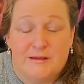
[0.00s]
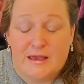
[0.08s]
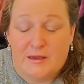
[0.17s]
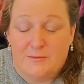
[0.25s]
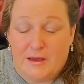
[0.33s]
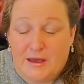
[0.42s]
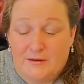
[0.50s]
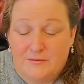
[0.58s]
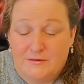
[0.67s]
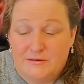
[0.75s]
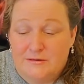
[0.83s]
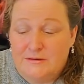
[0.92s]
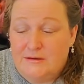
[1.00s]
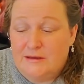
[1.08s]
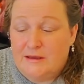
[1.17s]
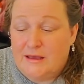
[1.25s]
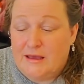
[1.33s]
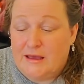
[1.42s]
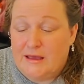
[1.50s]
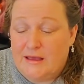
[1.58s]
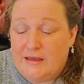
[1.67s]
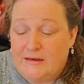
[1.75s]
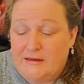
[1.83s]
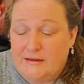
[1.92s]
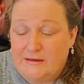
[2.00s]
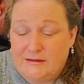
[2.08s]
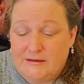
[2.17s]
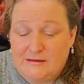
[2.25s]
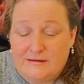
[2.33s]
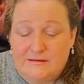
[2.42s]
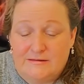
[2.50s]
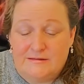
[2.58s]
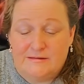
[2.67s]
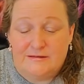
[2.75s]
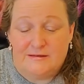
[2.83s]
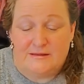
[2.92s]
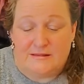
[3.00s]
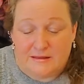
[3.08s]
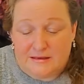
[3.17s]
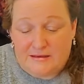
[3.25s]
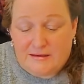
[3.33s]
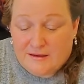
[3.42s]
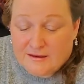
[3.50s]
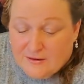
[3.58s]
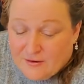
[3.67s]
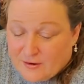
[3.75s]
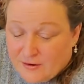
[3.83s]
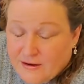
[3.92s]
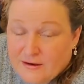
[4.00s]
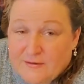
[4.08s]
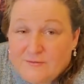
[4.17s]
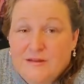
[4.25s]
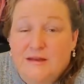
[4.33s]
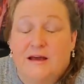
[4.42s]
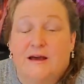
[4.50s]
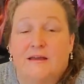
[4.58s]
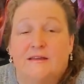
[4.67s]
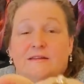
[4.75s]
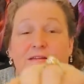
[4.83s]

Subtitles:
came out. And it is the Guardian of the Night